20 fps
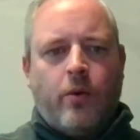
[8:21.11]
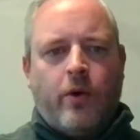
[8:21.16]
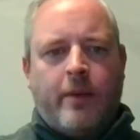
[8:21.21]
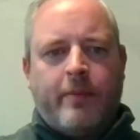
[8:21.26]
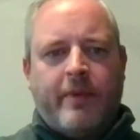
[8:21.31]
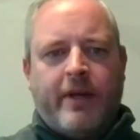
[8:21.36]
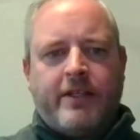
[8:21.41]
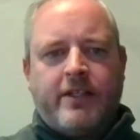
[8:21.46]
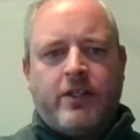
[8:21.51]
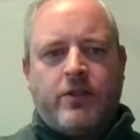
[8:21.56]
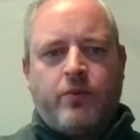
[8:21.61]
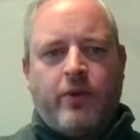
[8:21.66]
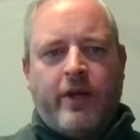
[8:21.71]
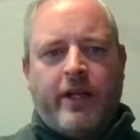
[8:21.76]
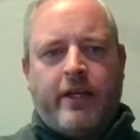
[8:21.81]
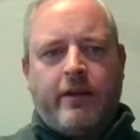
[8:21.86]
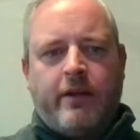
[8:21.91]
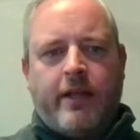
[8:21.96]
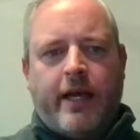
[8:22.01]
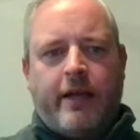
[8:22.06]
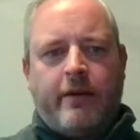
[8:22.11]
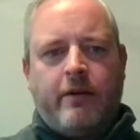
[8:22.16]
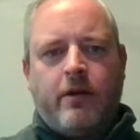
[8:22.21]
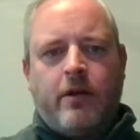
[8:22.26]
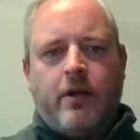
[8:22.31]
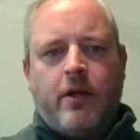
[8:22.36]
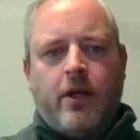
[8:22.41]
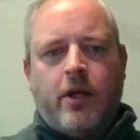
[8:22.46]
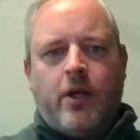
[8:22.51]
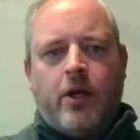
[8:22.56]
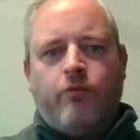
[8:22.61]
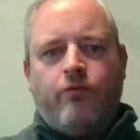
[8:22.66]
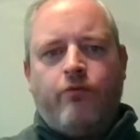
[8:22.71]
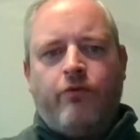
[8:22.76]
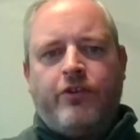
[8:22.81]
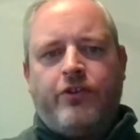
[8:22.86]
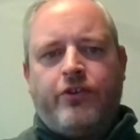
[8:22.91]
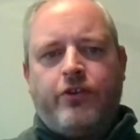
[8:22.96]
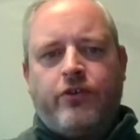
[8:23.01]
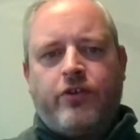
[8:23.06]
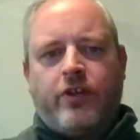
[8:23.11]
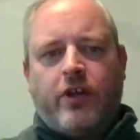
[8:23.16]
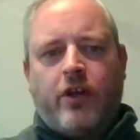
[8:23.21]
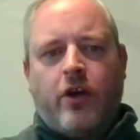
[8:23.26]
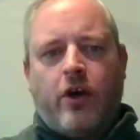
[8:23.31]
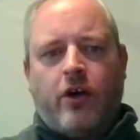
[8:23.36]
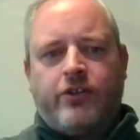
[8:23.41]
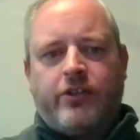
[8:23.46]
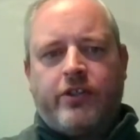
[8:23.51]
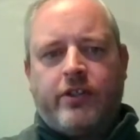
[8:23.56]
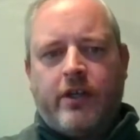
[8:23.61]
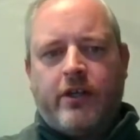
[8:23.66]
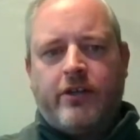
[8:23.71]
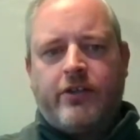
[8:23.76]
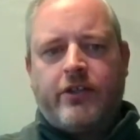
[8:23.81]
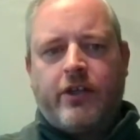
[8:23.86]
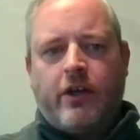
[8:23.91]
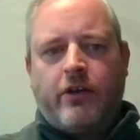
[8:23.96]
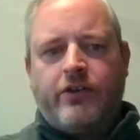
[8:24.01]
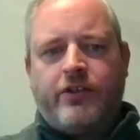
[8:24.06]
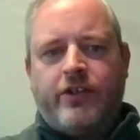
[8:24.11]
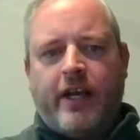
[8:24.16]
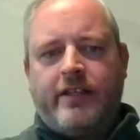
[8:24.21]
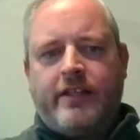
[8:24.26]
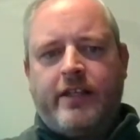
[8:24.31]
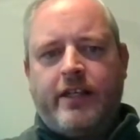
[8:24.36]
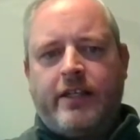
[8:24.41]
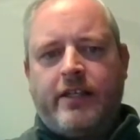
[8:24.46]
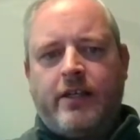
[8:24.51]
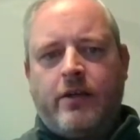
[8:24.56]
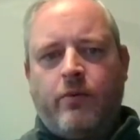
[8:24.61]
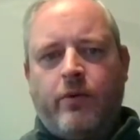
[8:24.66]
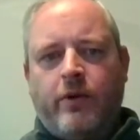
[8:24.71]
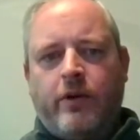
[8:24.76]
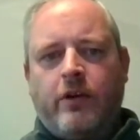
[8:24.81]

What that means is we can then reduce the cost associated.